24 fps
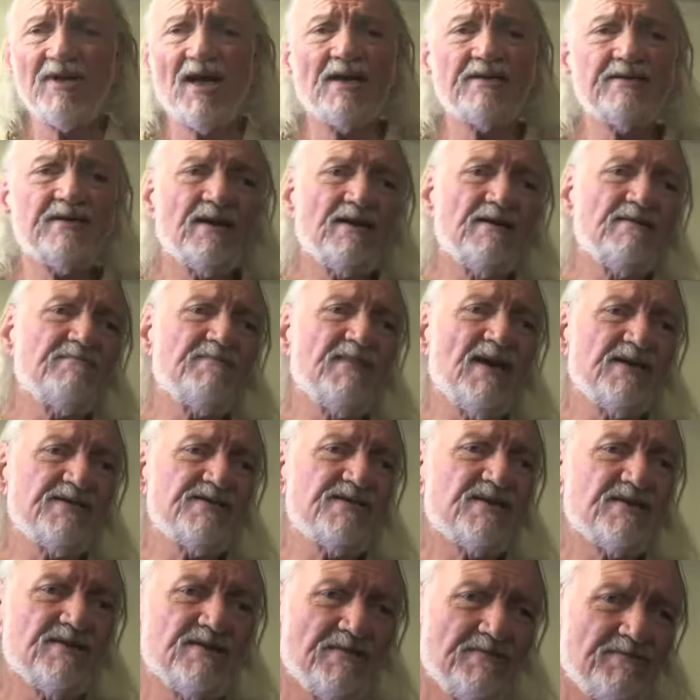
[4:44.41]
not going to
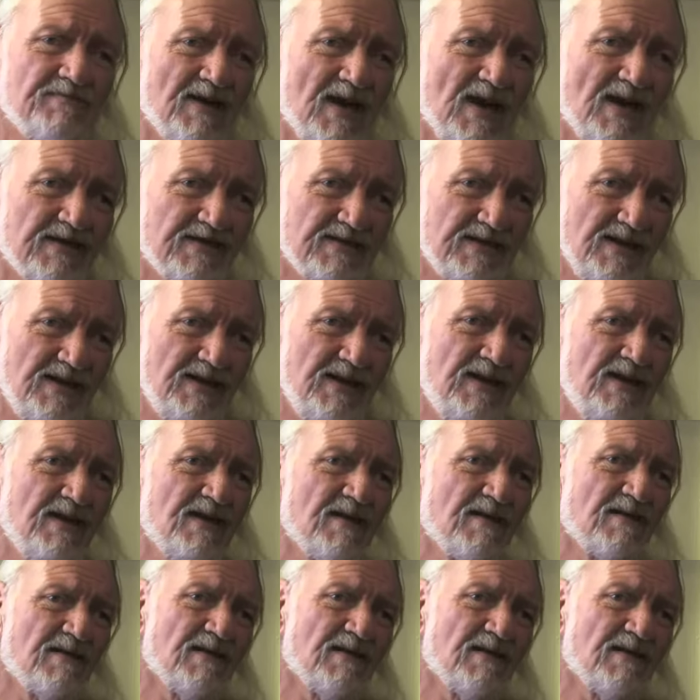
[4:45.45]
mention the fact that he